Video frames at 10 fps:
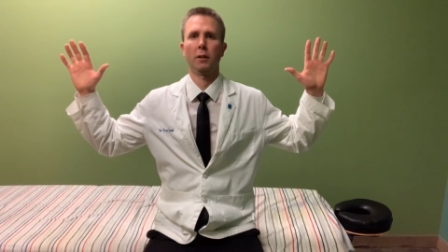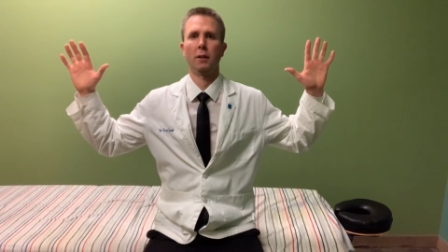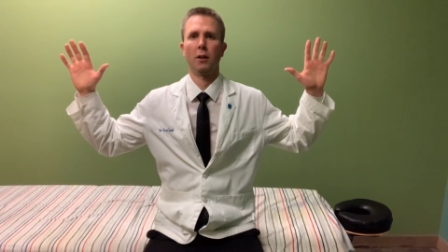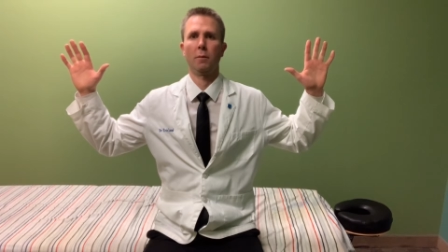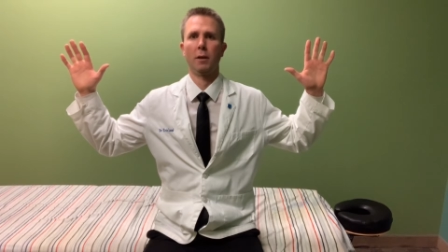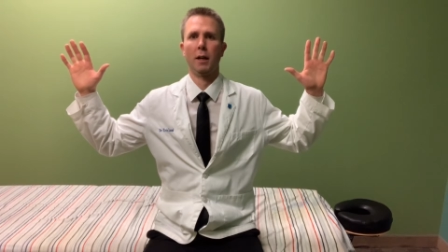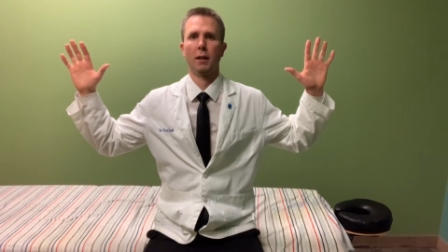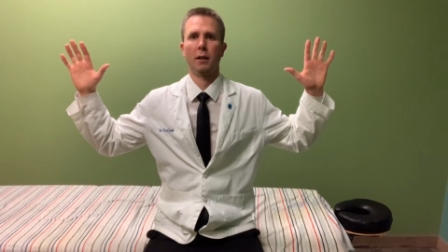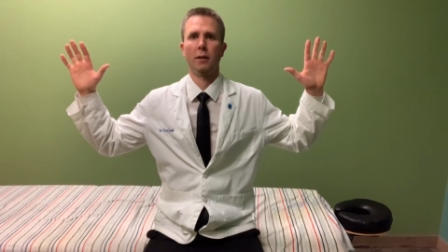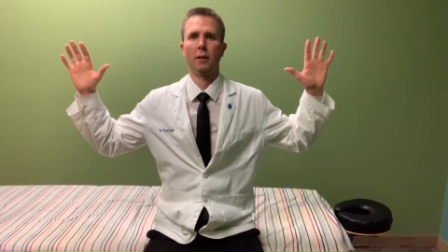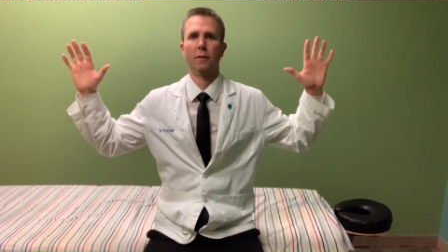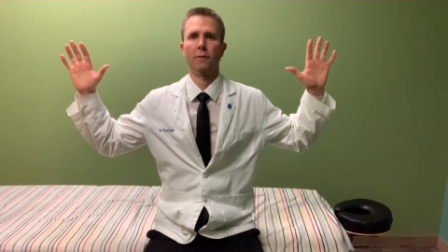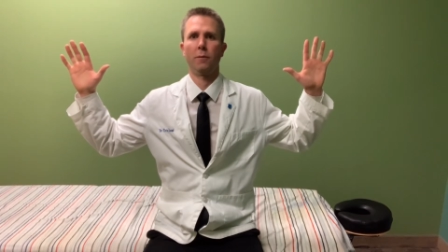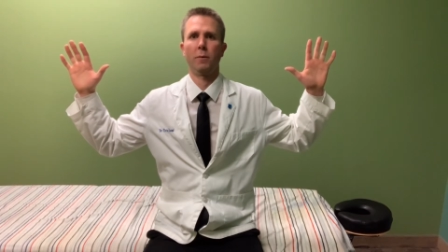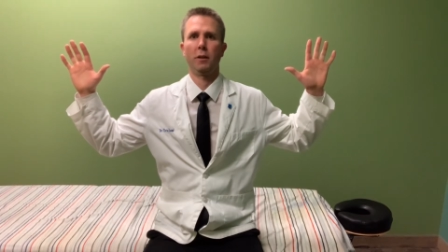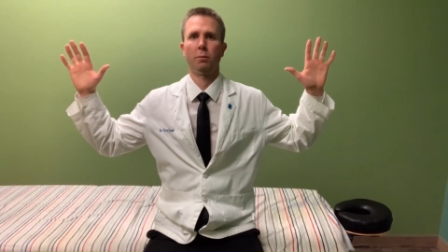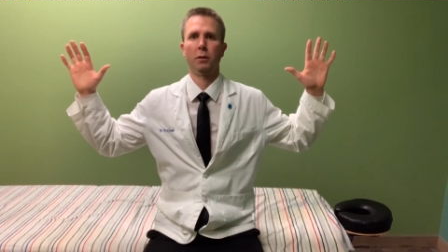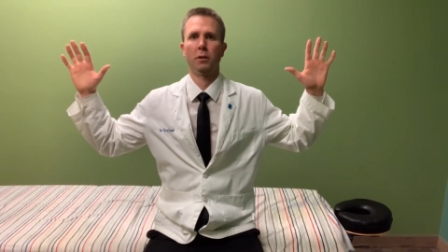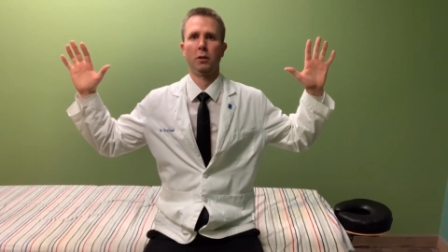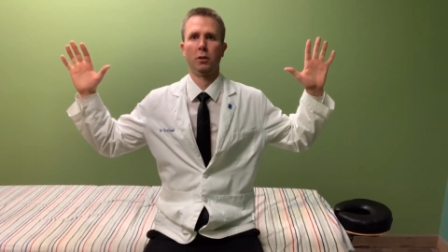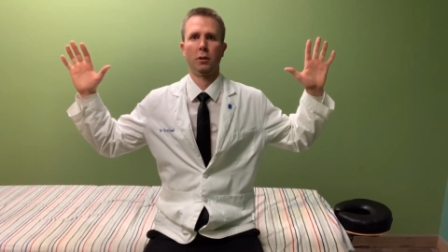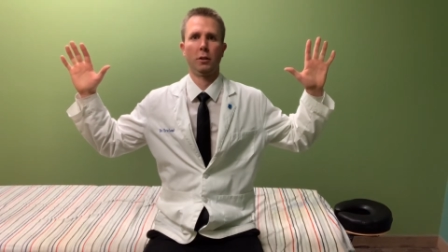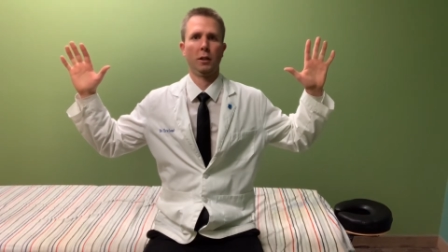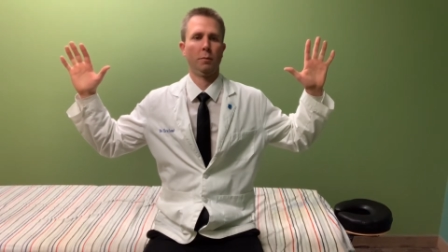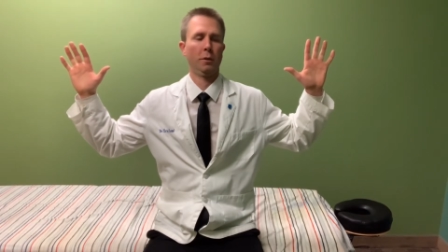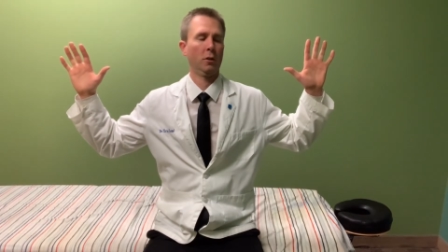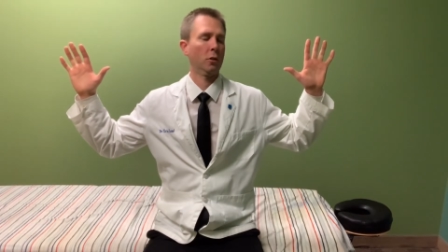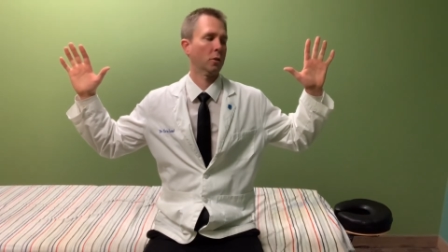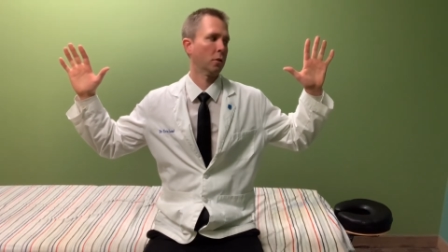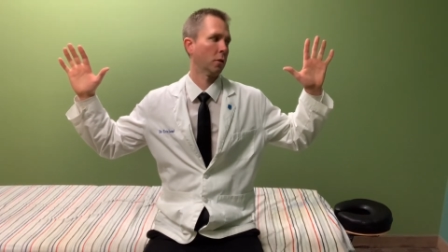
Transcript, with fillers: blades down and back. And then from this position, keeping your